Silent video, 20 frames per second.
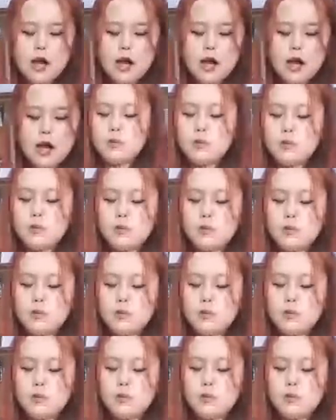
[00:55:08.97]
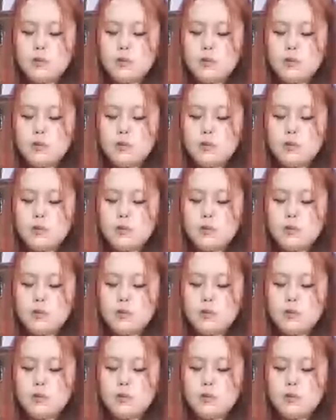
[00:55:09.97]
are from our live
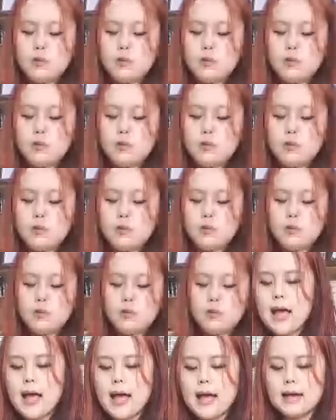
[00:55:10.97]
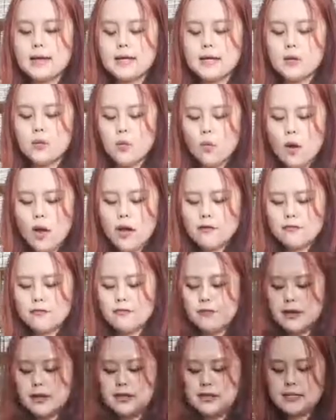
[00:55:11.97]
stream. Okay, so we will
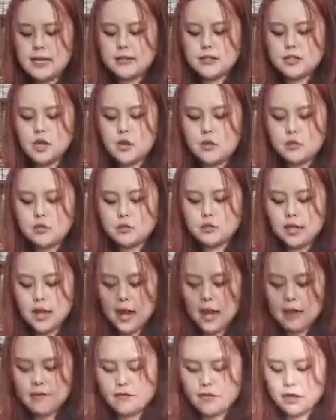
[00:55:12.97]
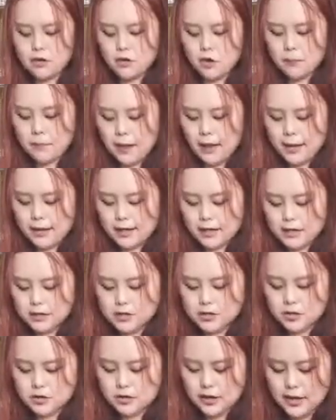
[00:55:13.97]
adding one free Santoku 9 in your
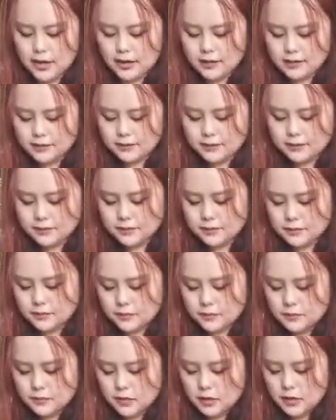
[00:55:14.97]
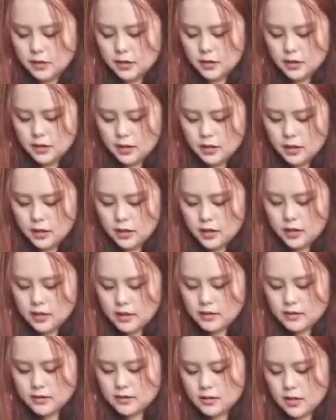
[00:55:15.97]
package. Okay.
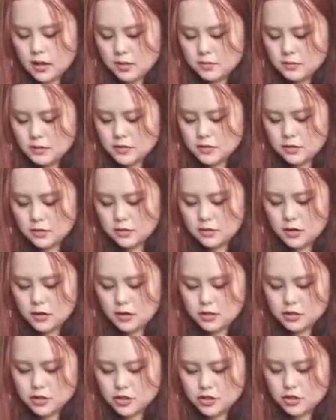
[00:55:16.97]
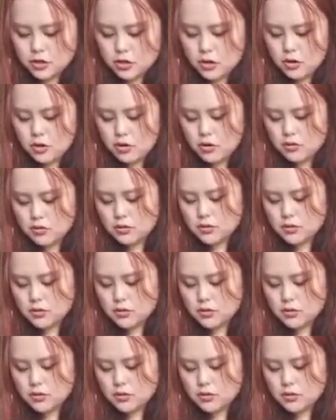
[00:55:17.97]
And some cilantro,